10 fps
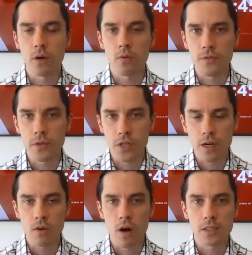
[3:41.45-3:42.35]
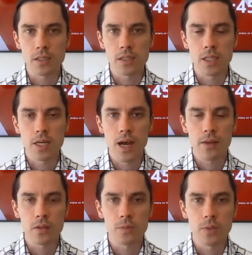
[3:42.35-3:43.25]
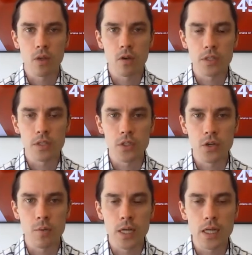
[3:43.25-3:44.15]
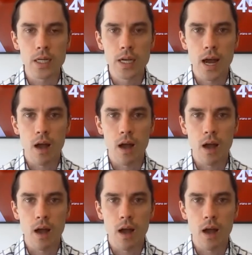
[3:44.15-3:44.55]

Refugee crisis that could spill over into Germany,